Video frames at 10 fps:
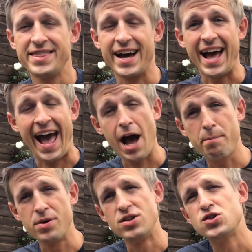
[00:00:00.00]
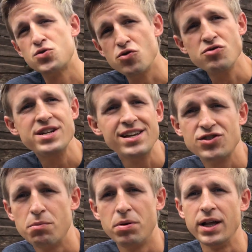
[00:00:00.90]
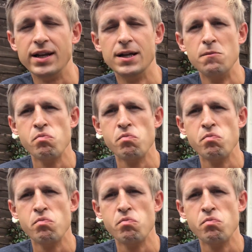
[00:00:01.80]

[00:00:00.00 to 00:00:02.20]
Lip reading: that happens through discipline.